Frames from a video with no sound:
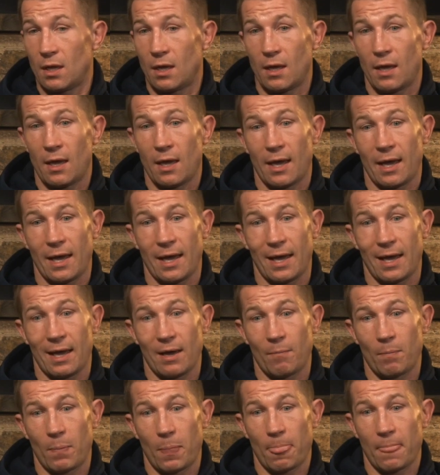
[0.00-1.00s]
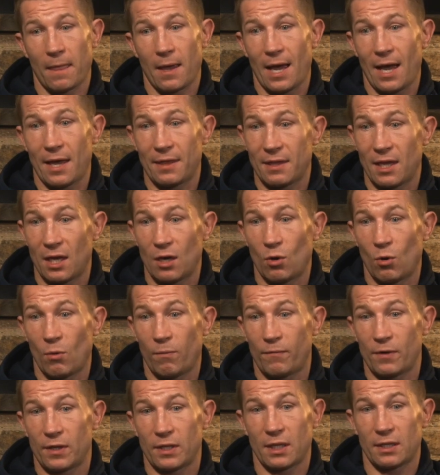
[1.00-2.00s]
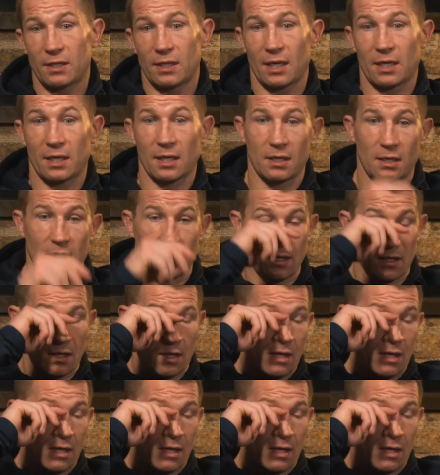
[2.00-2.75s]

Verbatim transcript: Mm. Um, and then hopefully that they can...